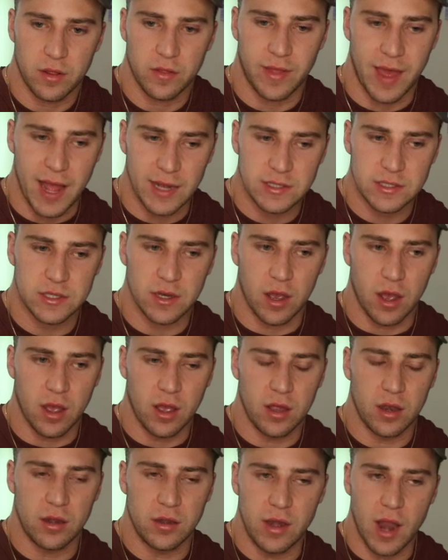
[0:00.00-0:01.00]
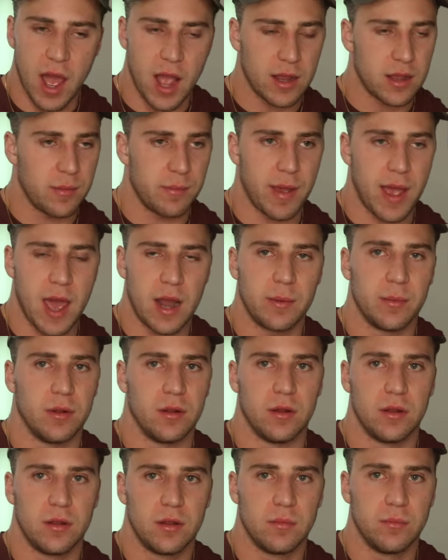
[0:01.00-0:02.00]
that's not
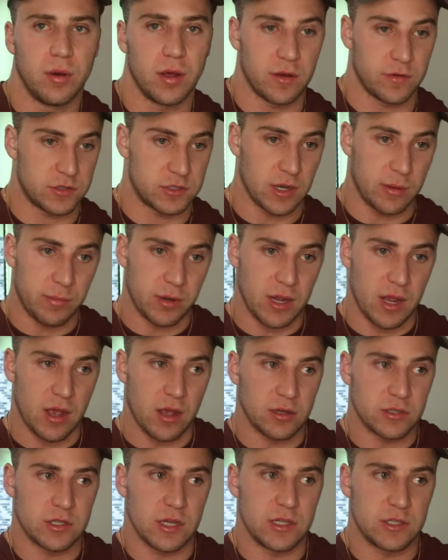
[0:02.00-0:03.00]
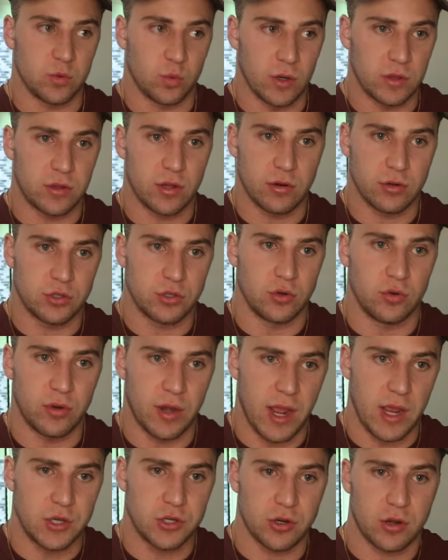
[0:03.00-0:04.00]
compatible. But if somebody else is with their true
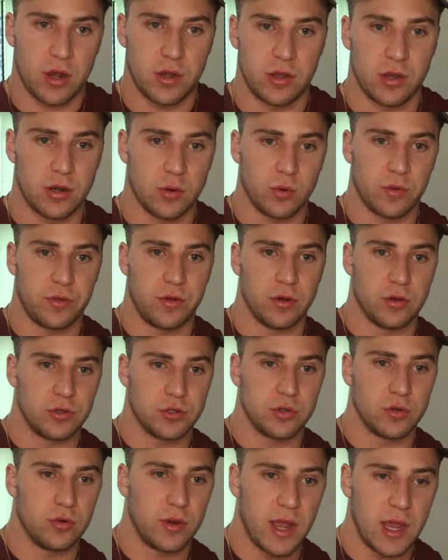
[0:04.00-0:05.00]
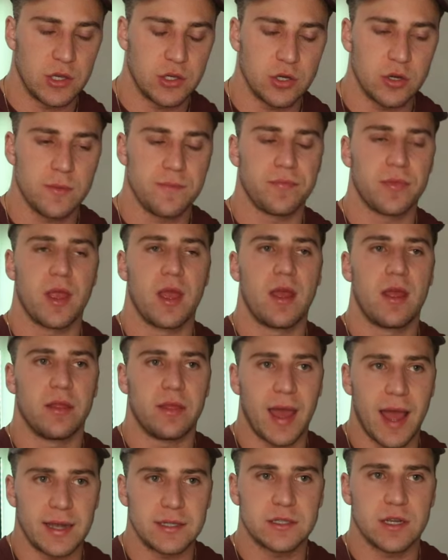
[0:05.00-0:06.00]
nature and you're with your true nature,
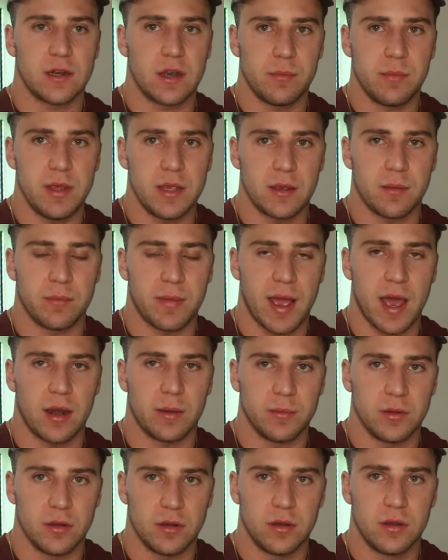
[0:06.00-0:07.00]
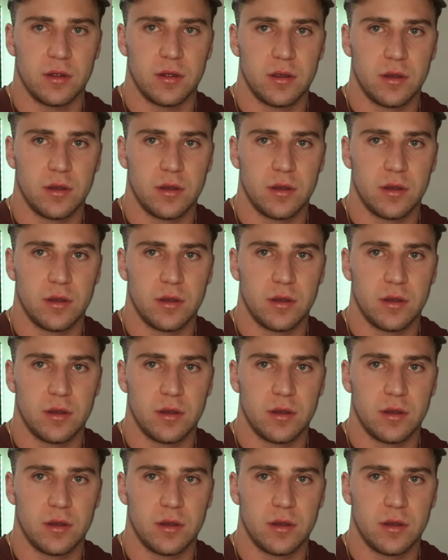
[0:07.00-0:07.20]
that's going to be compatible.